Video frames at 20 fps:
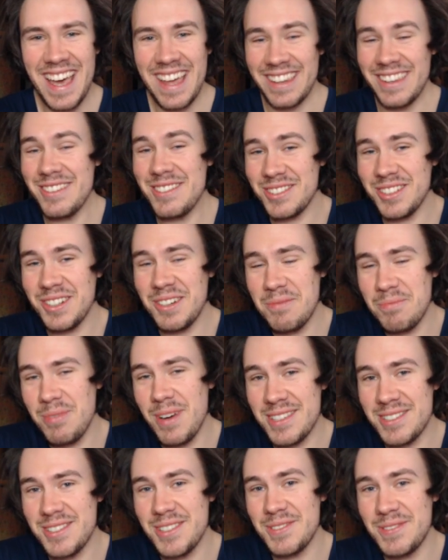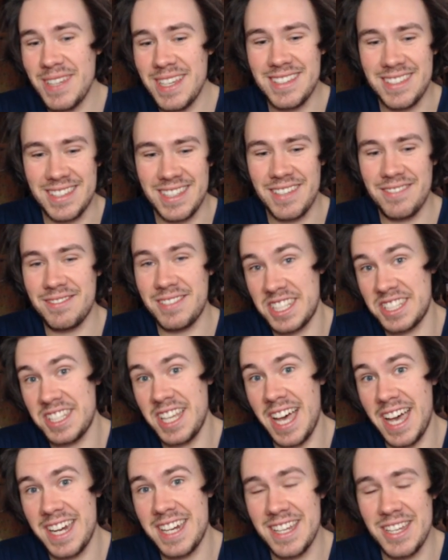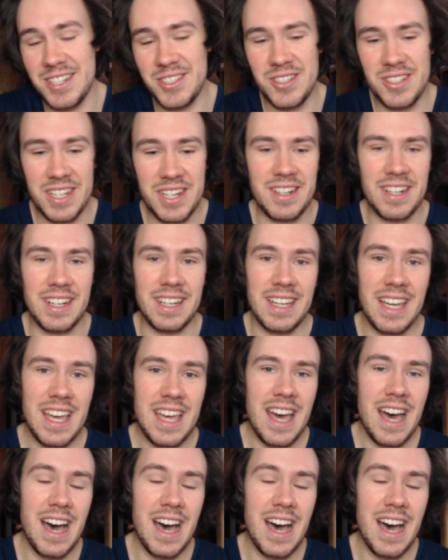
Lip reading: Those are impressive feats of design and engineering.